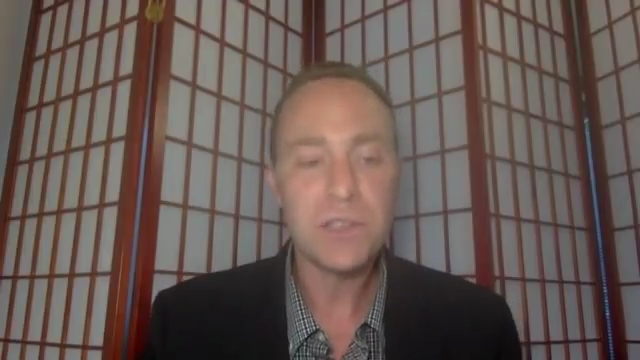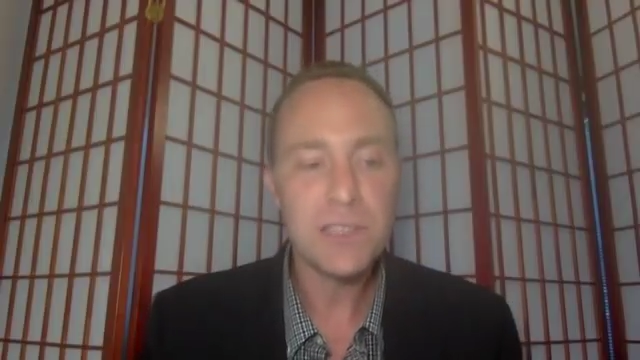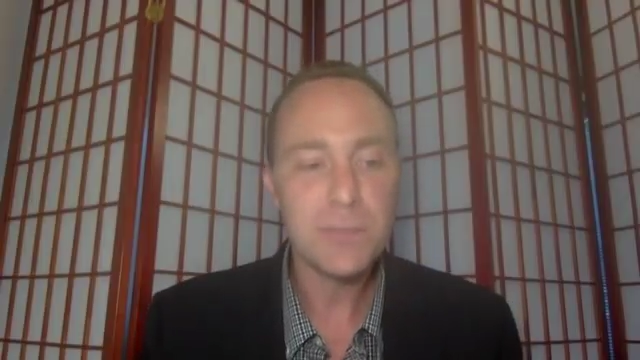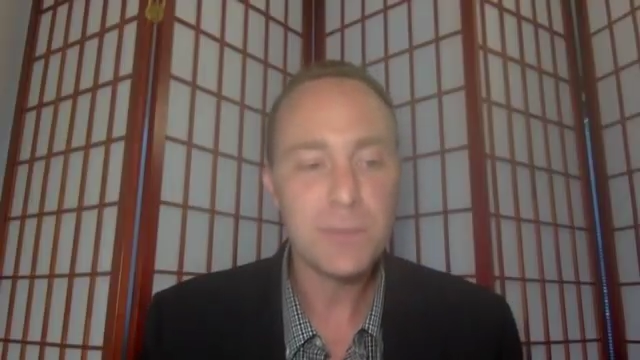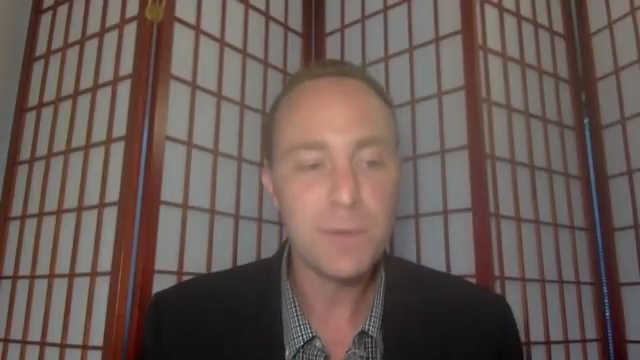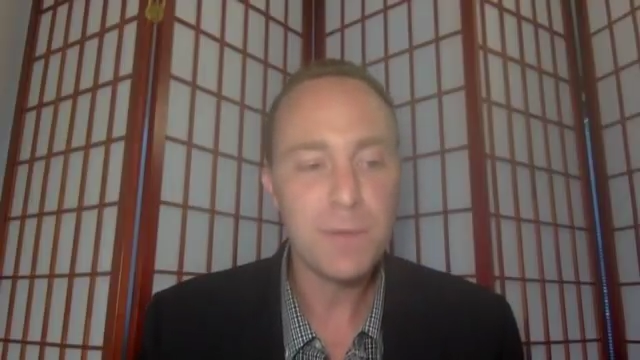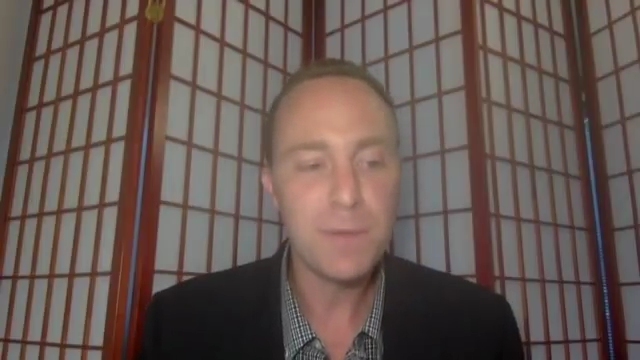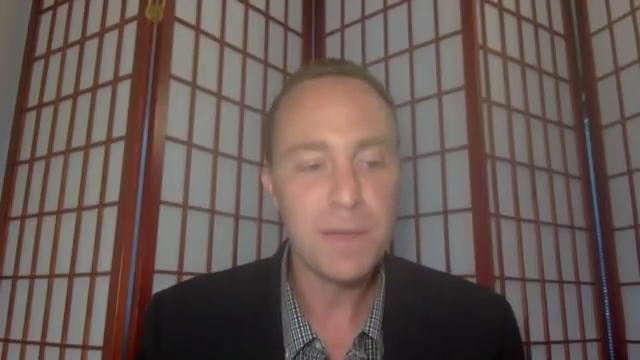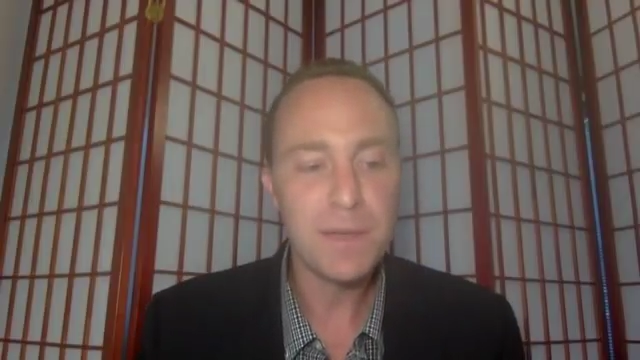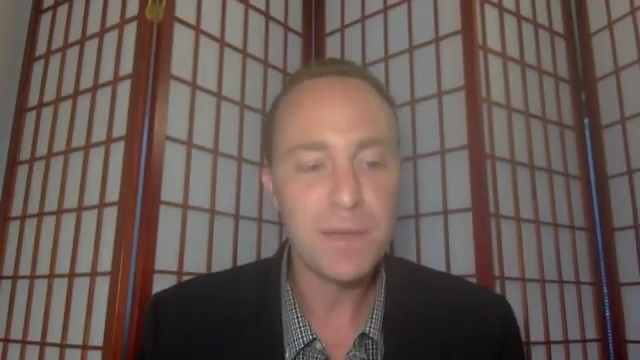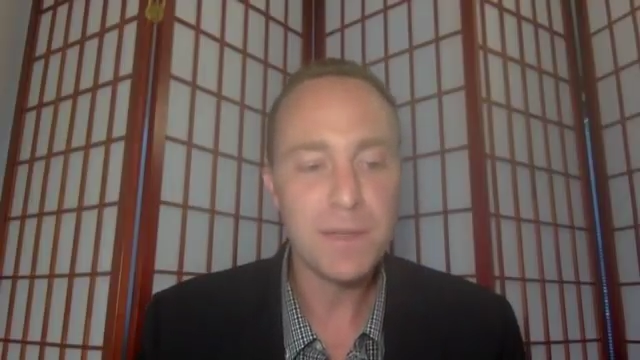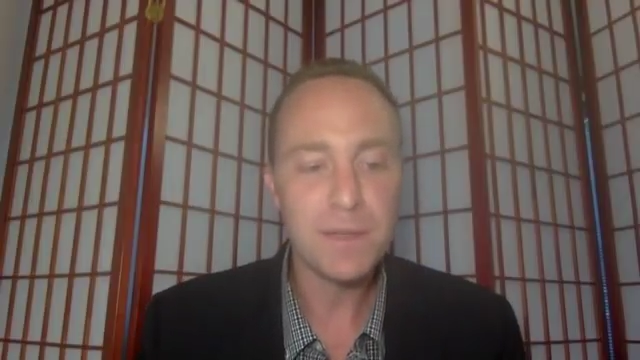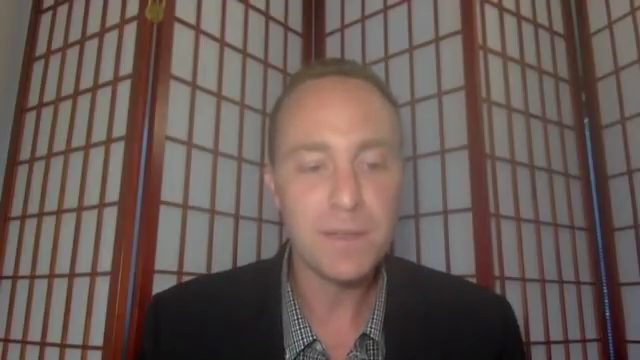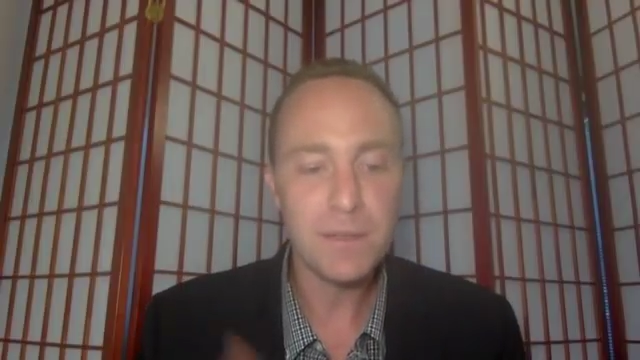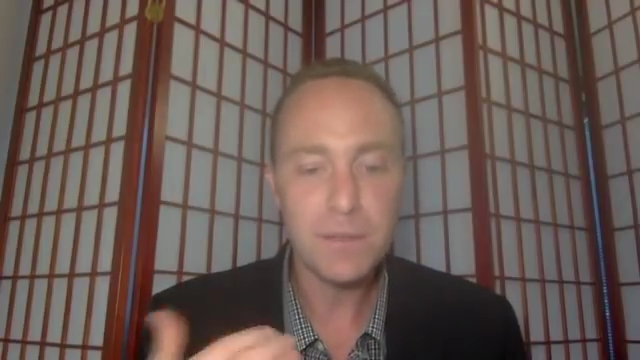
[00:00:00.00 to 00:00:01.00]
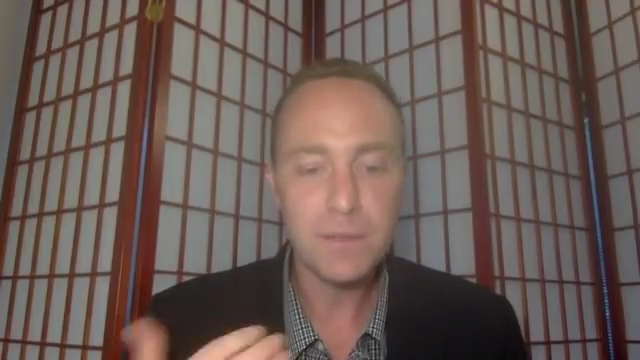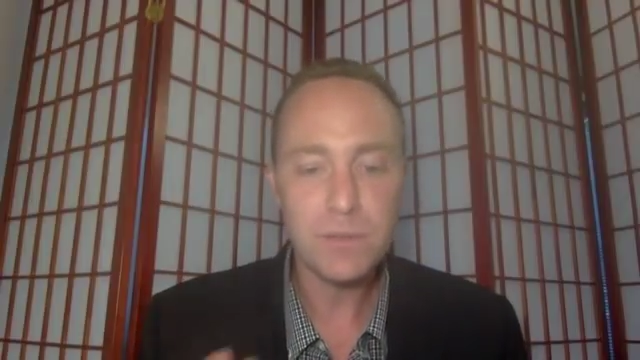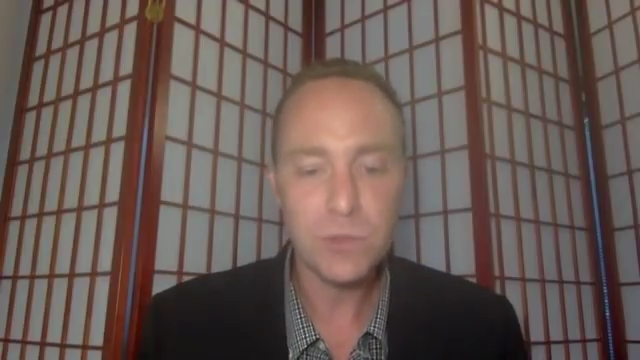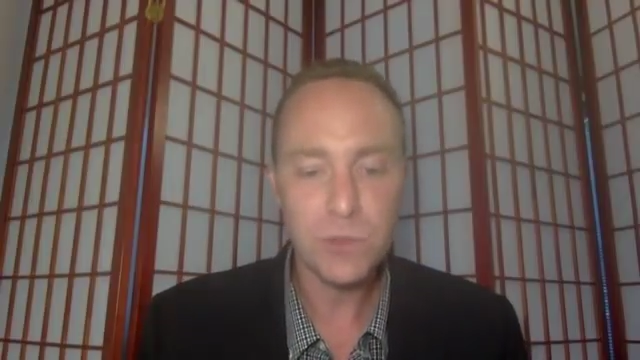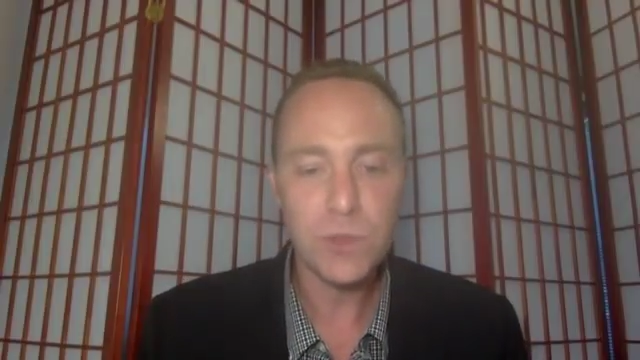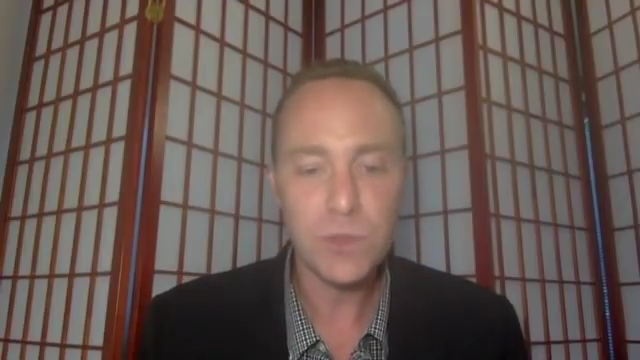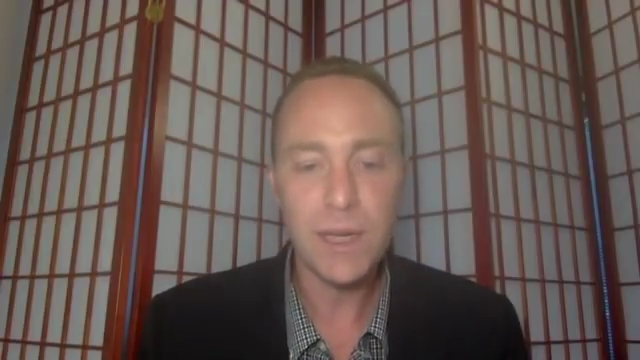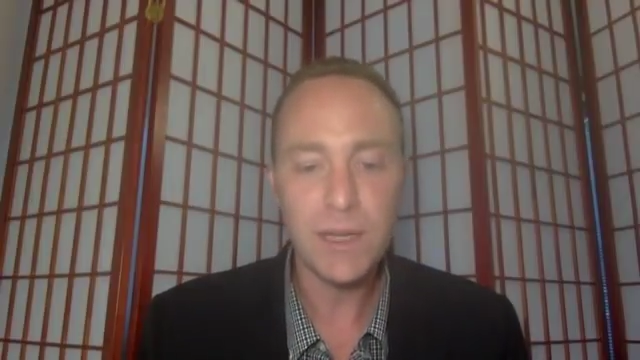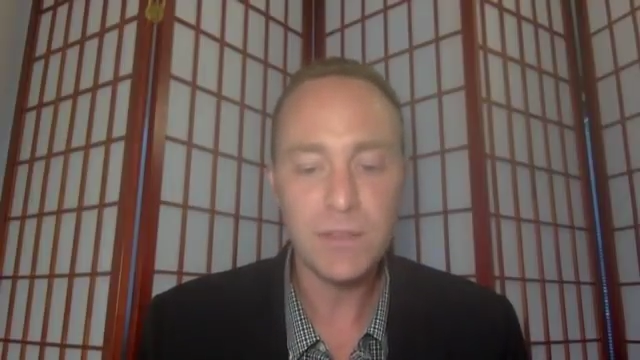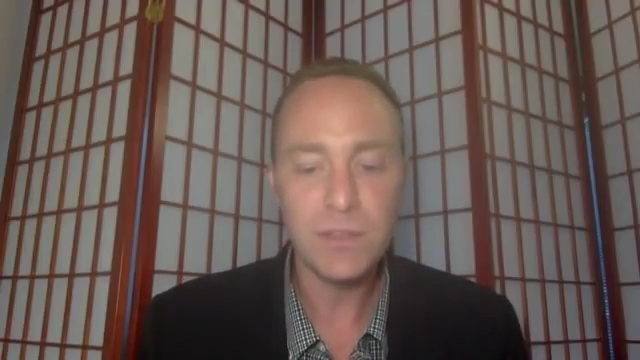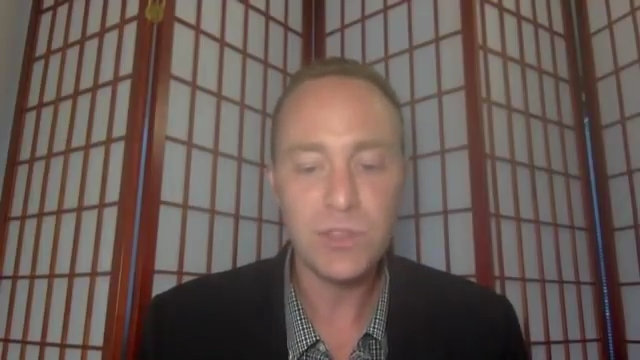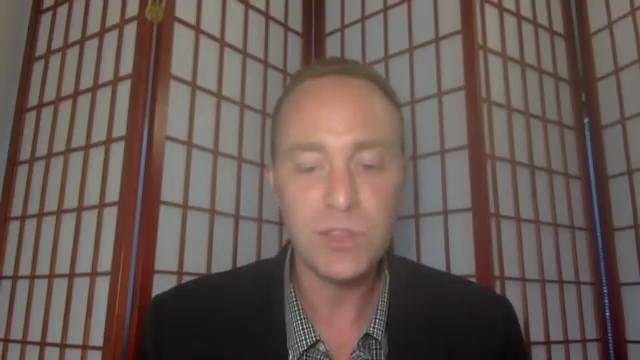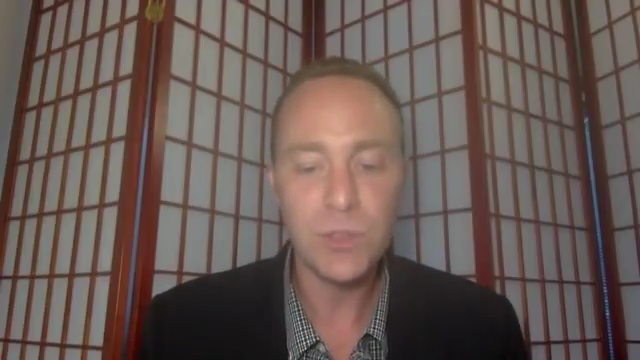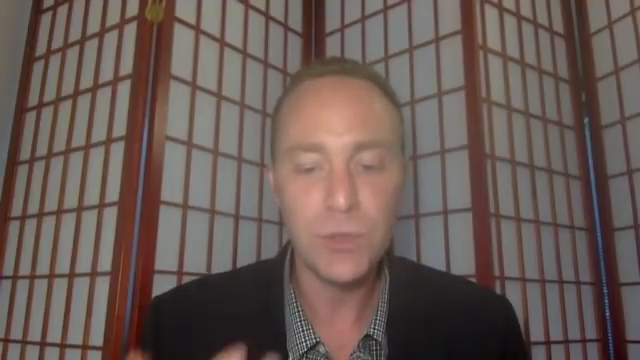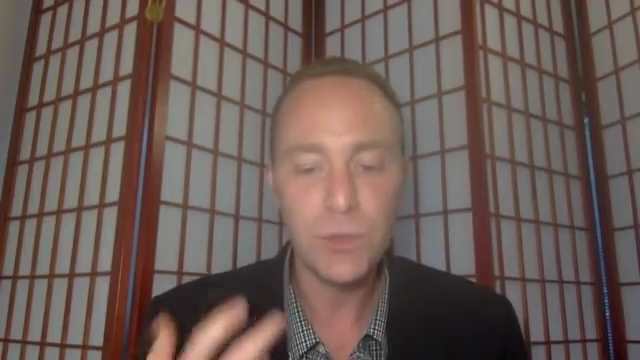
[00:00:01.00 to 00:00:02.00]
is we've been trying
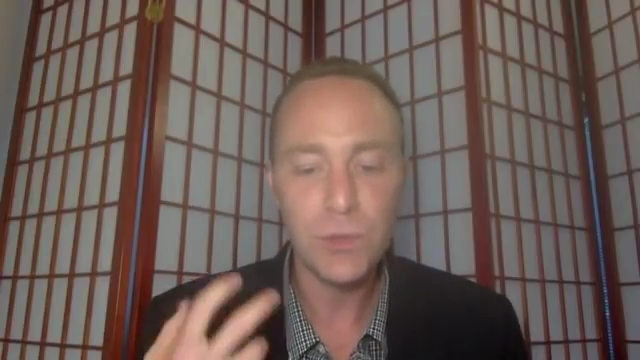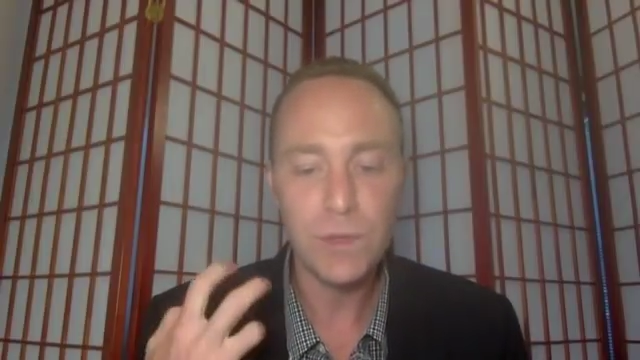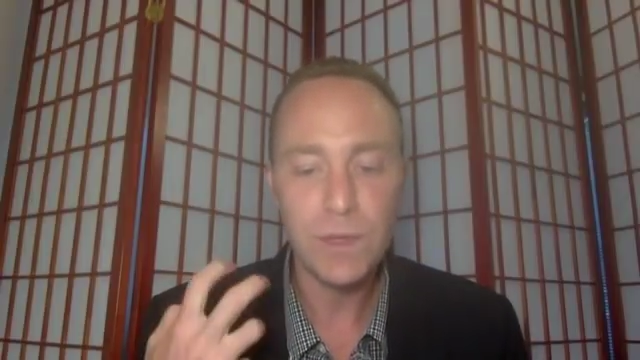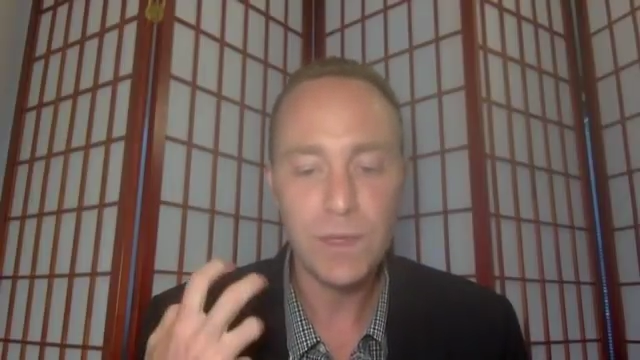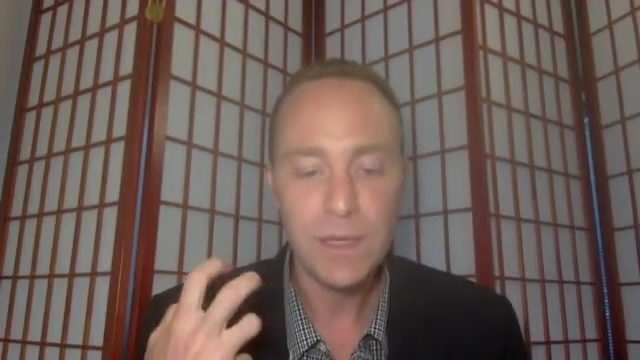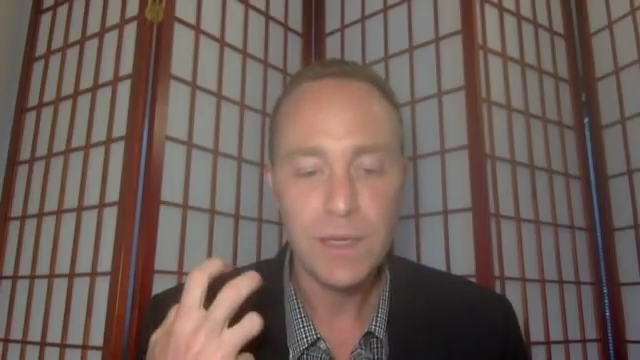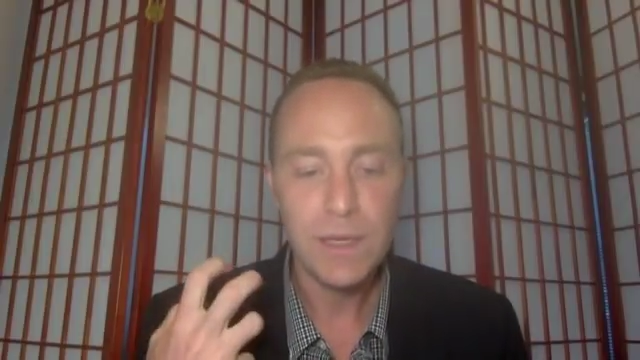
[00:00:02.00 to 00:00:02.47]
to